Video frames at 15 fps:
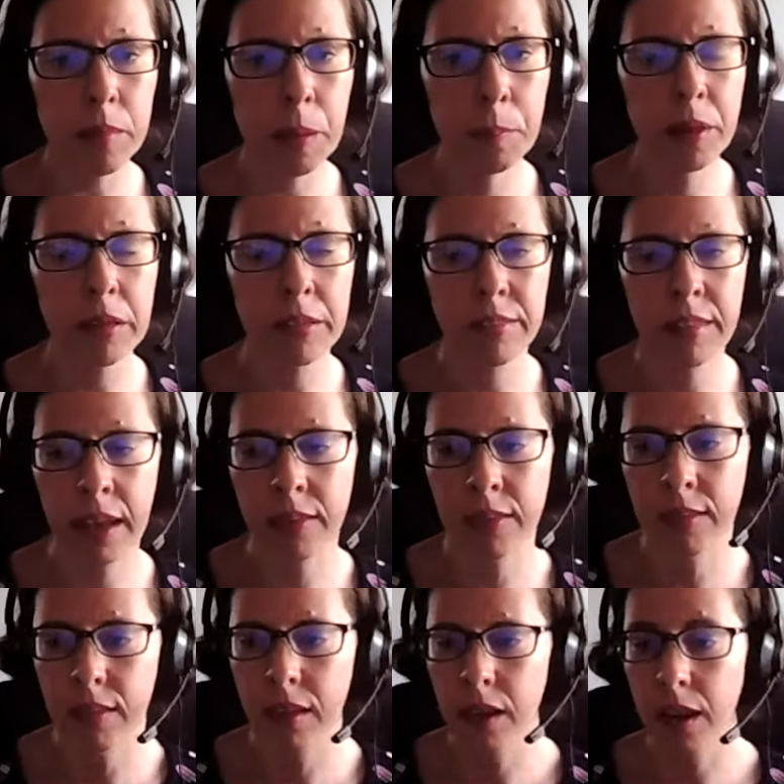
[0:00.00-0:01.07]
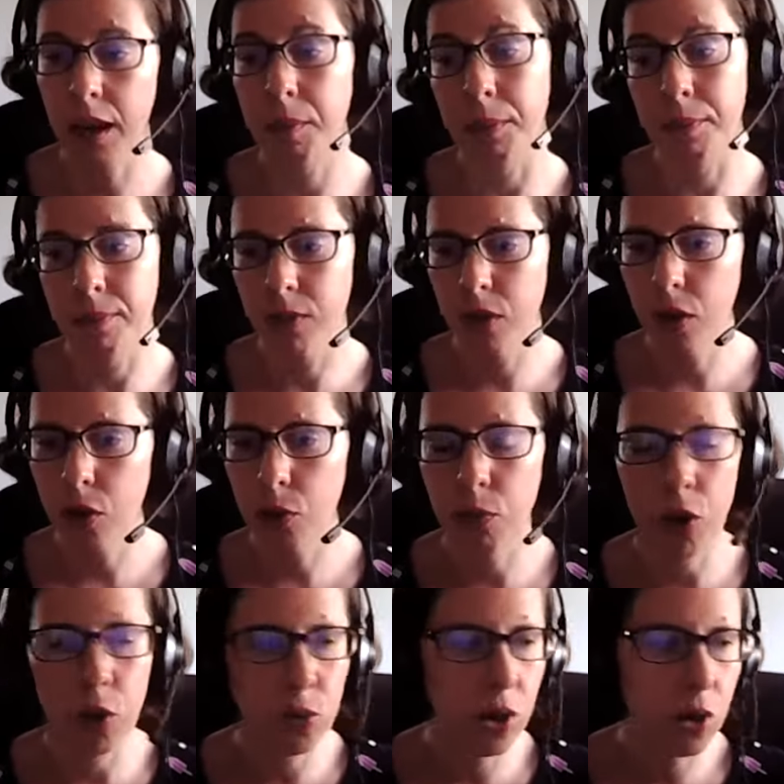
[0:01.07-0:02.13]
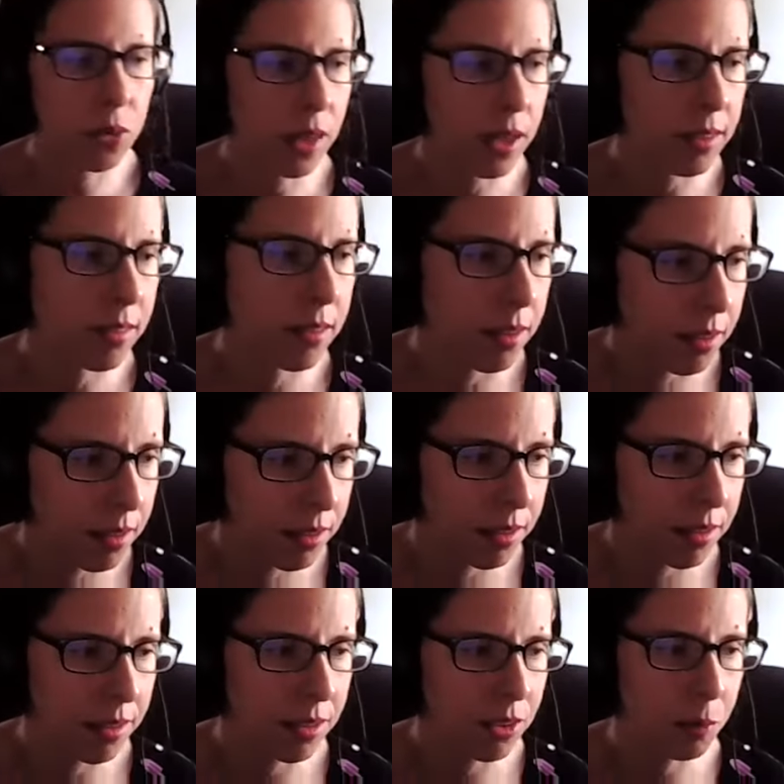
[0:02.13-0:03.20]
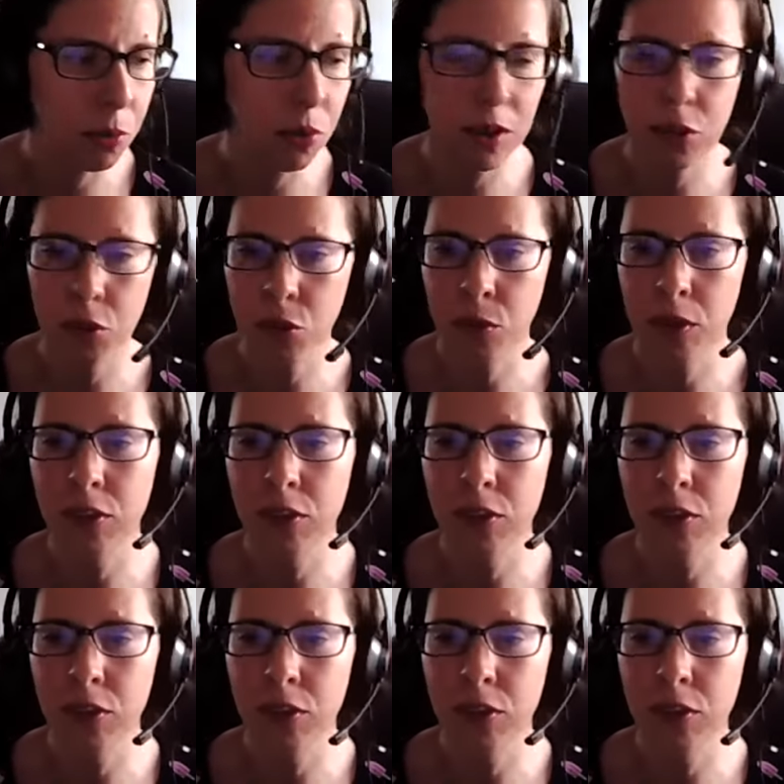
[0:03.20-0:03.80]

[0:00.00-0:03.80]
because that's, I mean, we all know that the book industry